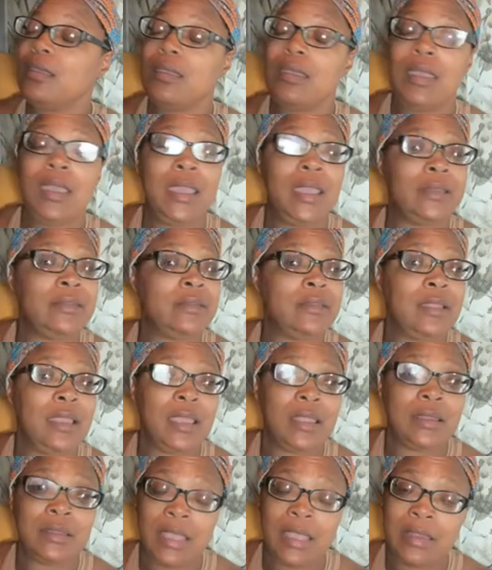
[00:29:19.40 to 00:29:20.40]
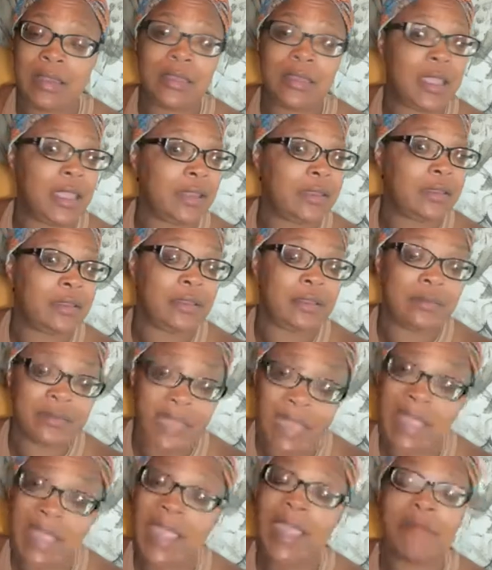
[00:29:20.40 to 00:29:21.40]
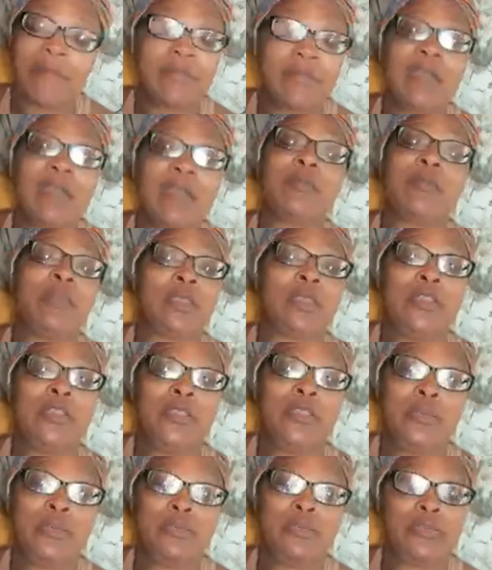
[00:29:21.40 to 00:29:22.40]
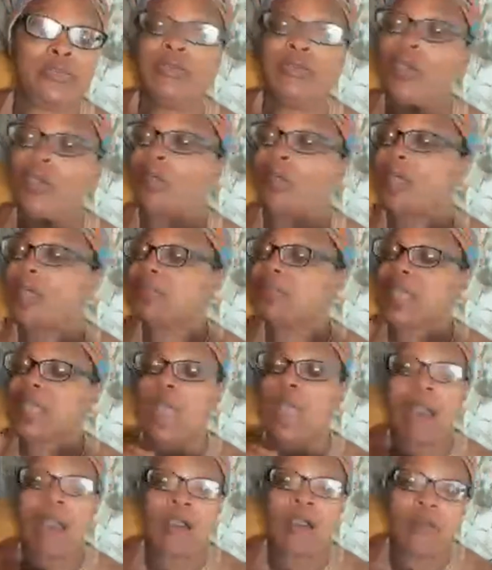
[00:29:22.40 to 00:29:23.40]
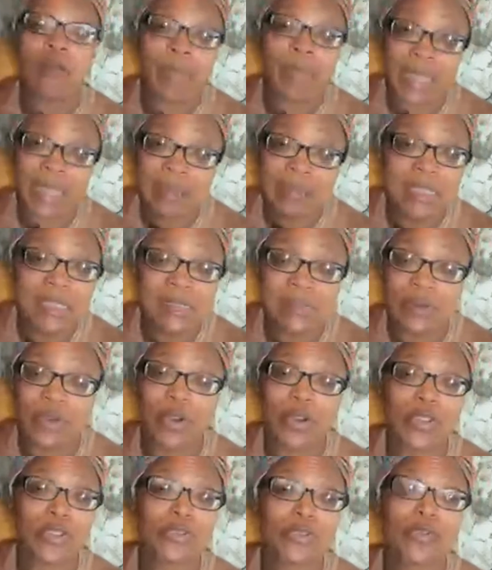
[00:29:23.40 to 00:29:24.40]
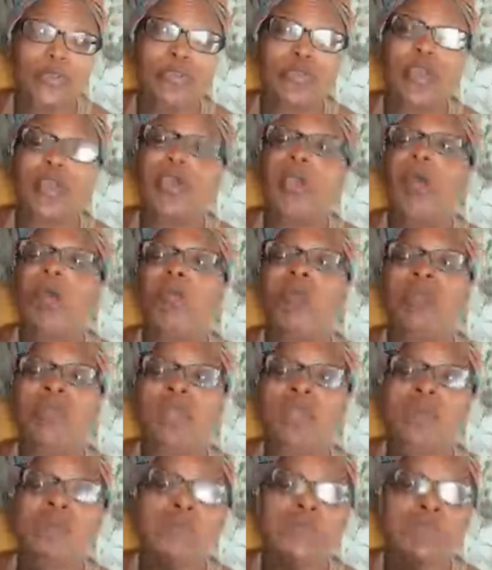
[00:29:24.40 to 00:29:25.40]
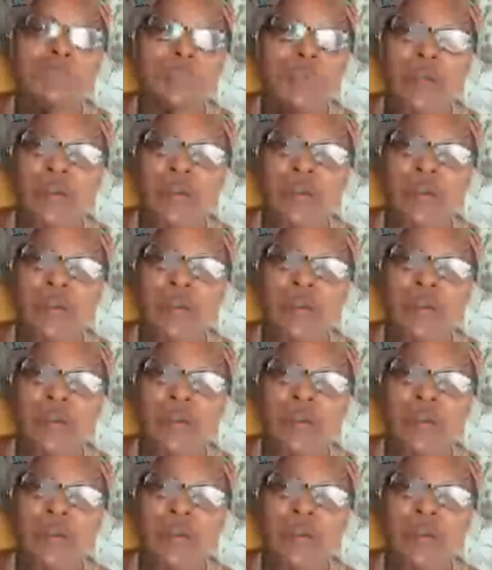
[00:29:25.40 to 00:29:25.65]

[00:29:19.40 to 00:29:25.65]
and they have never been cute. You know, they say all babies are cute. When they